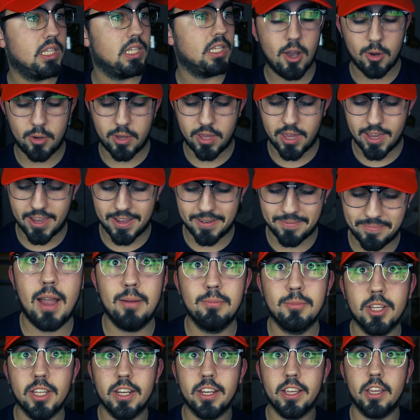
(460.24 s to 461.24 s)
Okay,
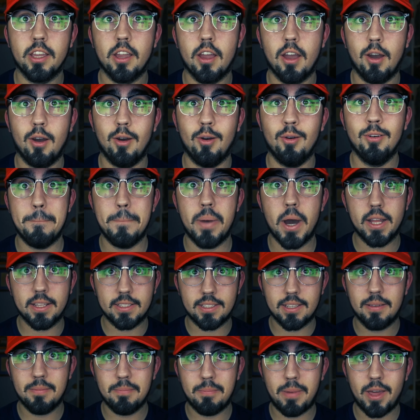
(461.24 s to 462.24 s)
I'm gonna go.
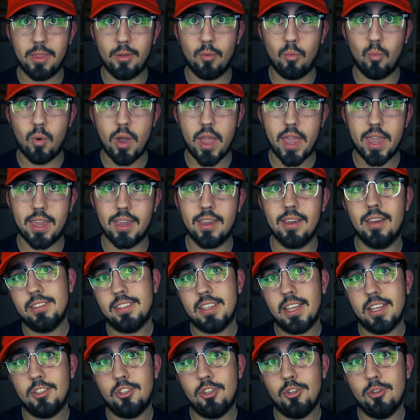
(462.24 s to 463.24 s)
But by the way,
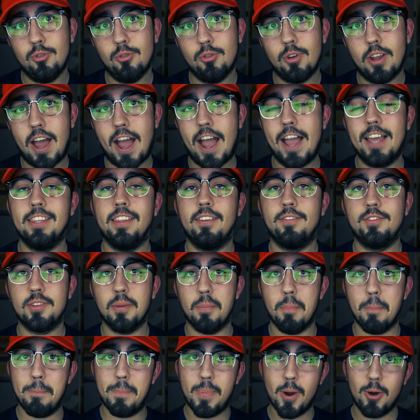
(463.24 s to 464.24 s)
stay tuned. I left
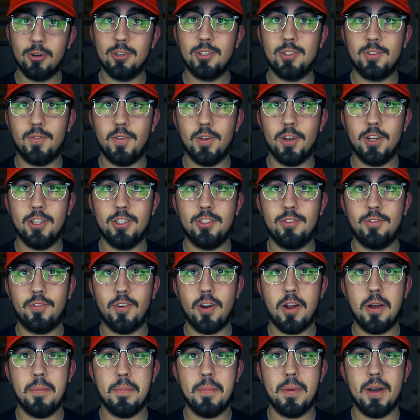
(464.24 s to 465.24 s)
some bonus footage
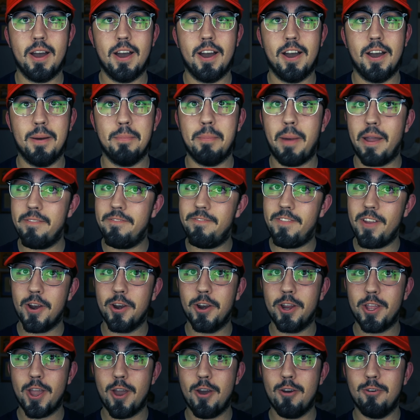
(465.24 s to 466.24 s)
from my
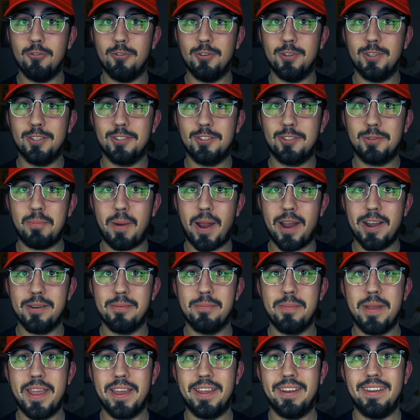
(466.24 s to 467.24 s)
very own
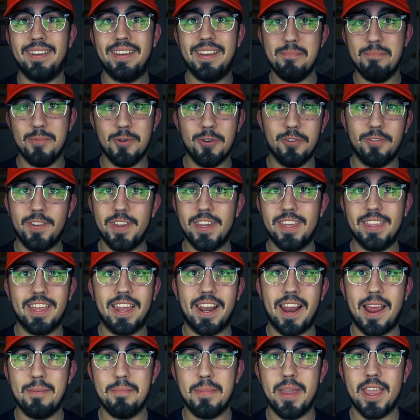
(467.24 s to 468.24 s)
Spider-Man movie
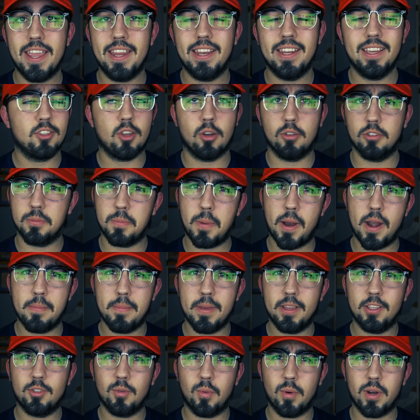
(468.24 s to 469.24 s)
that I made called
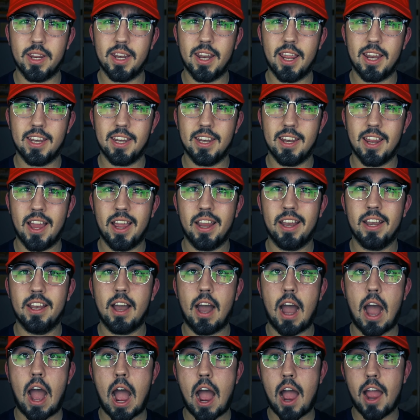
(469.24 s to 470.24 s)
Spider-Man 2099.
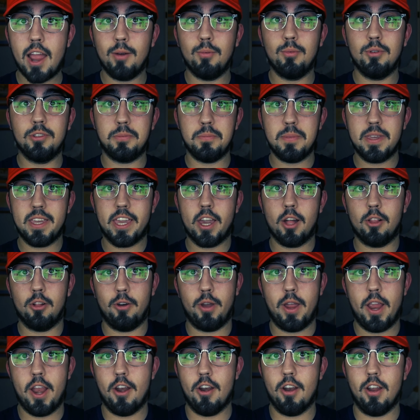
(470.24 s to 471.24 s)
I was Miguel
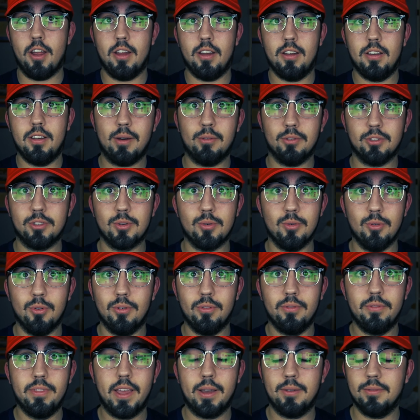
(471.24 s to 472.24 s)
O'Hara. That was
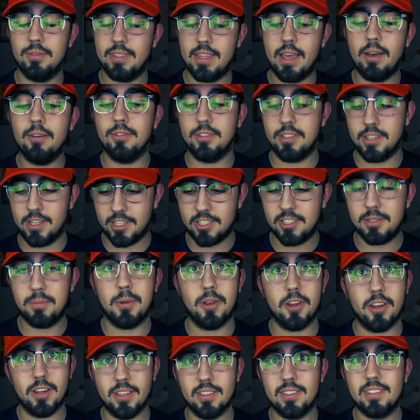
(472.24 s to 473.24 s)
cool. That was an
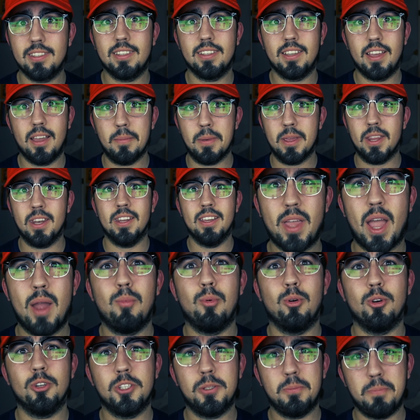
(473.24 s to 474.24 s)
experience. I mean, I
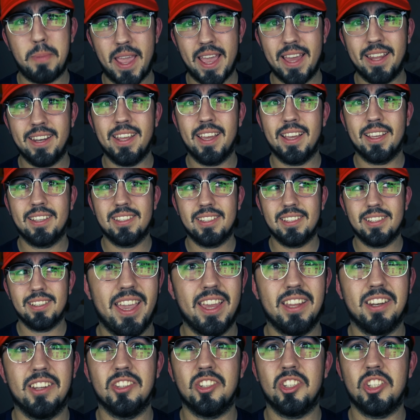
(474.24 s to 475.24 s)
wore spandex
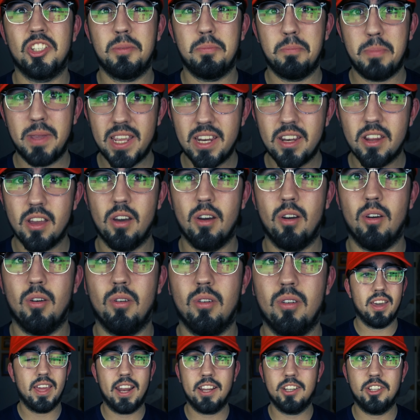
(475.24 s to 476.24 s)
and a
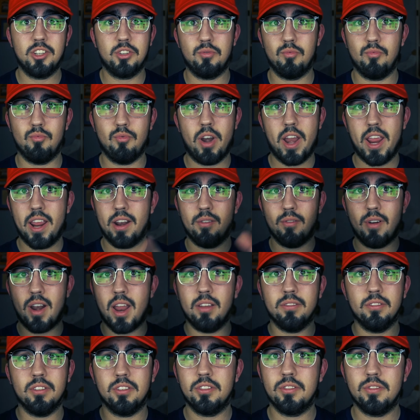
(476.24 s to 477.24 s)
Speedo, and I just ran
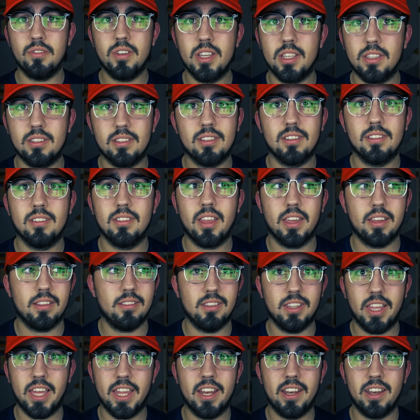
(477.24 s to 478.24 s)
around the streets like
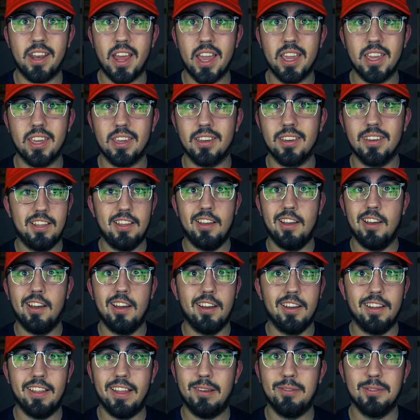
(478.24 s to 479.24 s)
late at night.
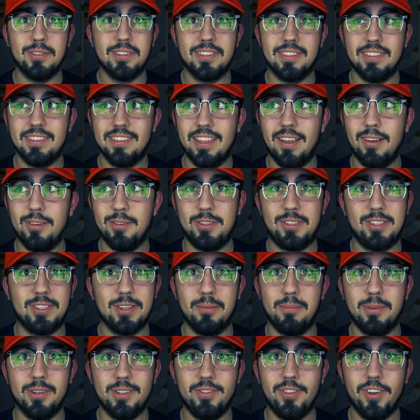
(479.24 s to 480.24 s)
that was so
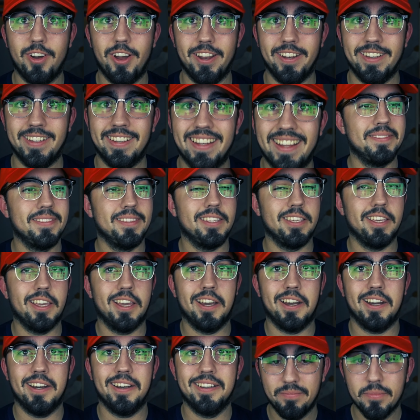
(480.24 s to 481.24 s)
much fun.
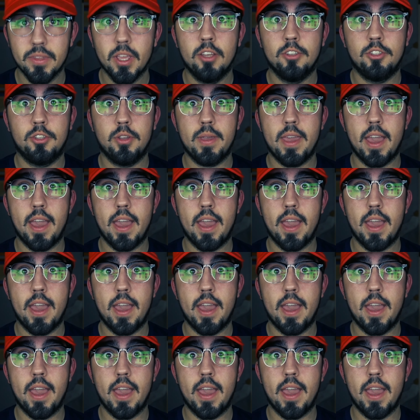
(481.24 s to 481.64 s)
Yeah. So